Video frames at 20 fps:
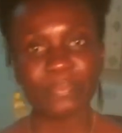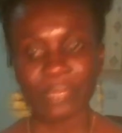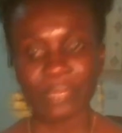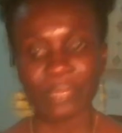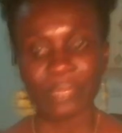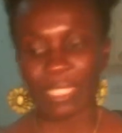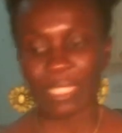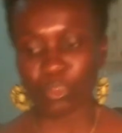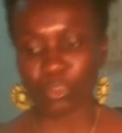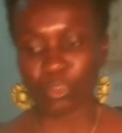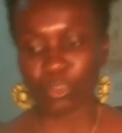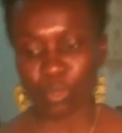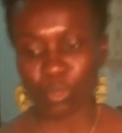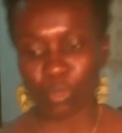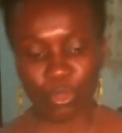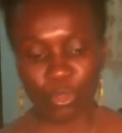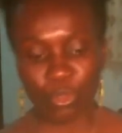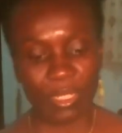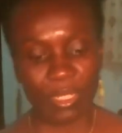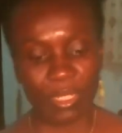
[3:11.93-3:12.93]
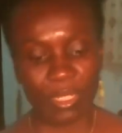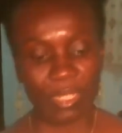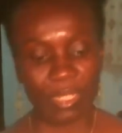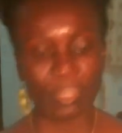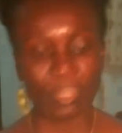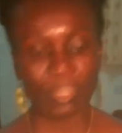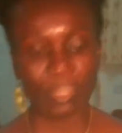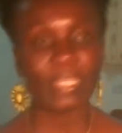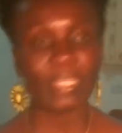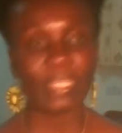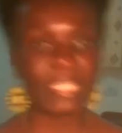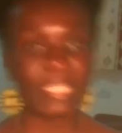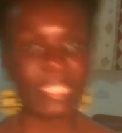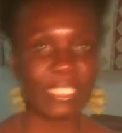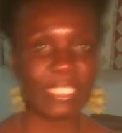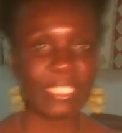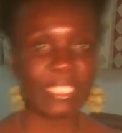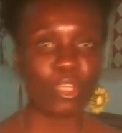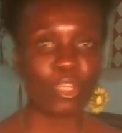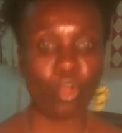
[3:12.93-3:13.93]
it will look easy
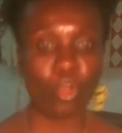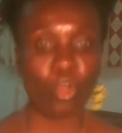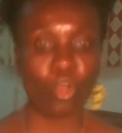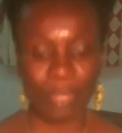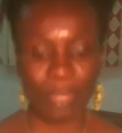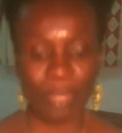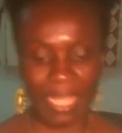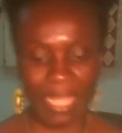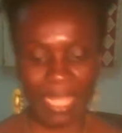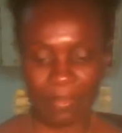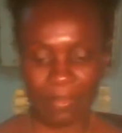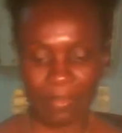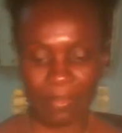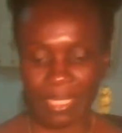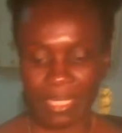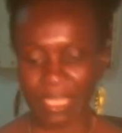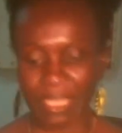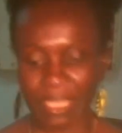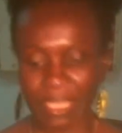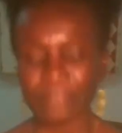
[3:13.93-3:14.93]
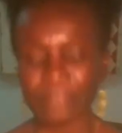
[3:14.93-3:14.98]
or become easy.